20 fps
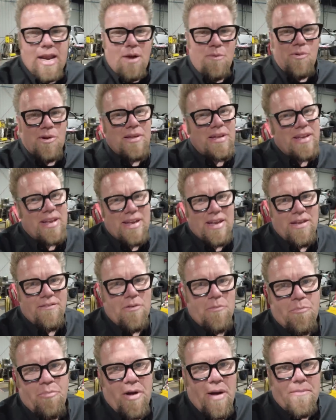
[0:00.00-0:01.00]
I really didn't
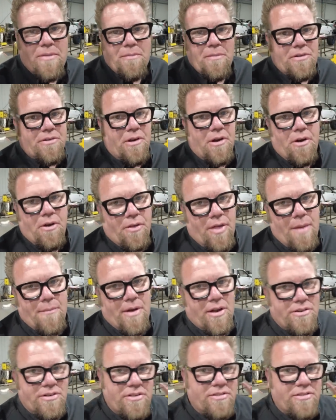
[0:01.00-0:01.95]
even prep the material that much.